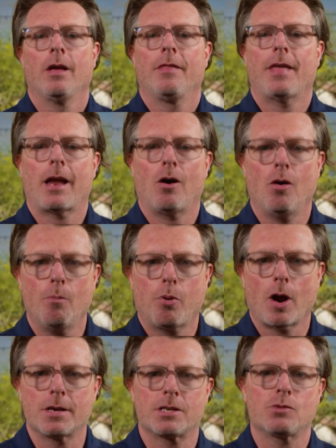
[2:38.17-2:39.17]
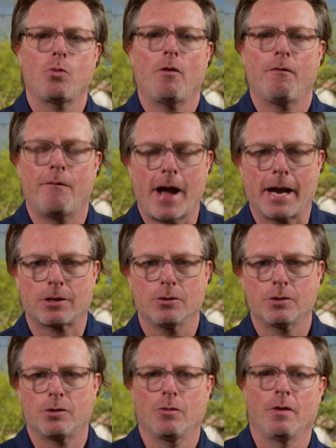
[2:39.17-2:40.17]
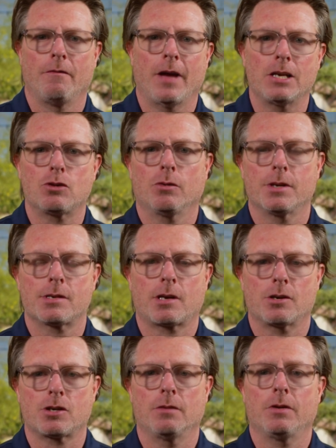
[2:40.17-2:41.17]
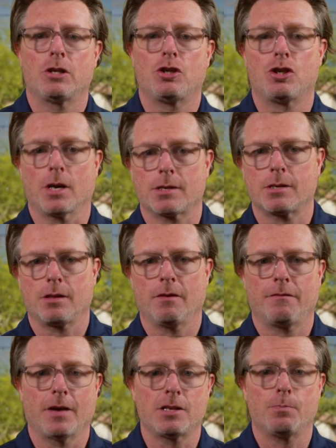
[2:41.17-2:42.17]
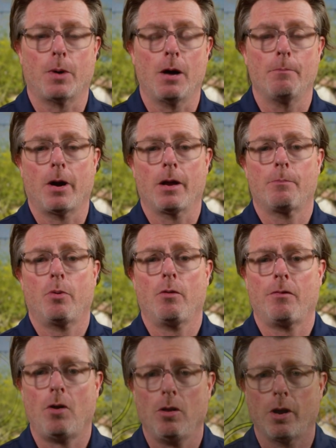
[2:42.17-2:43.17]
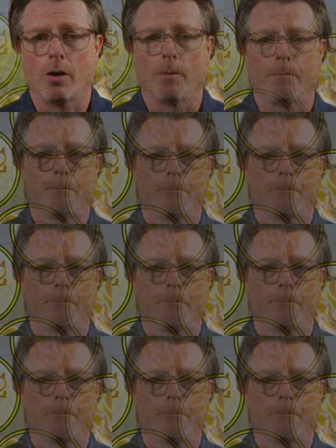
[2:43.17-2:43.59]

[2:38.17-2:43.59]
that home prices will factor into an eventual discussion of adjusting the Fed's bond buying portfolio.